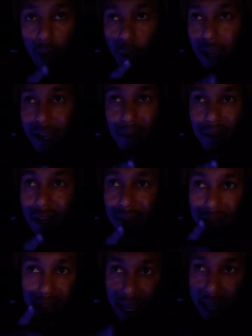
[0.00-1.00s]
We're waiting on
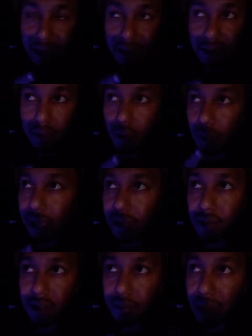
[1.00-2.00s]
understanding. We're
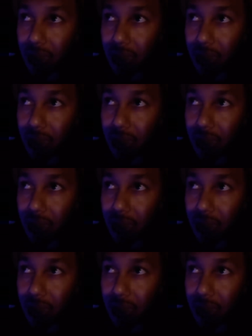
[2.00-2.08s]
waiting on